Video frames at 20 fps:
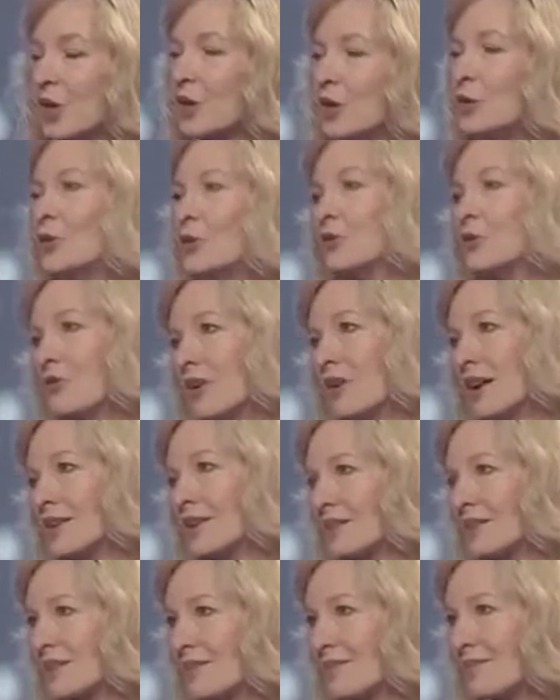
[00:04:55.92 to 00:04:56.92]
new
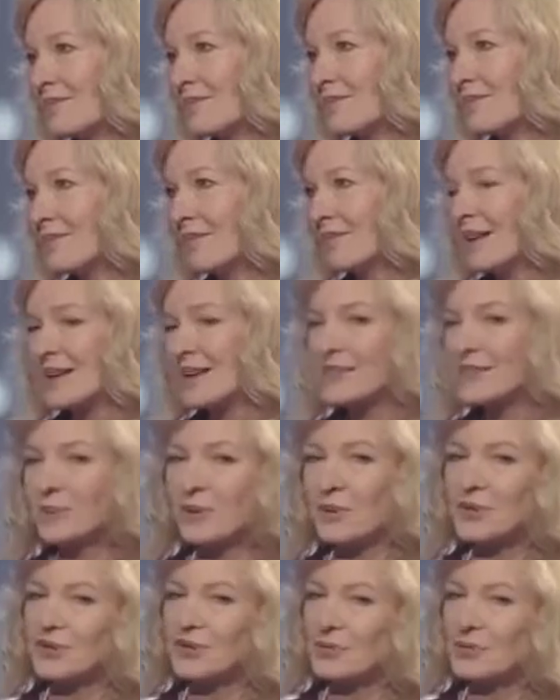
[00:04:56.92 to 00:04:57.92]
friend, as
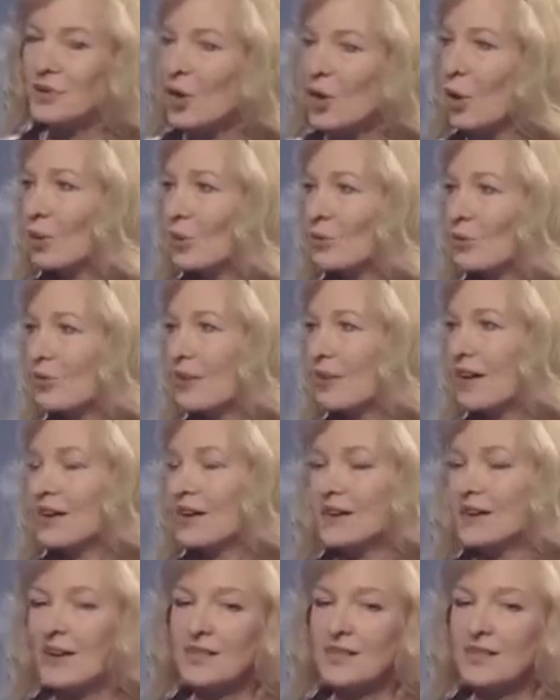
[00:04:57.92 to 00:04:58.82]
opposed to an old friend,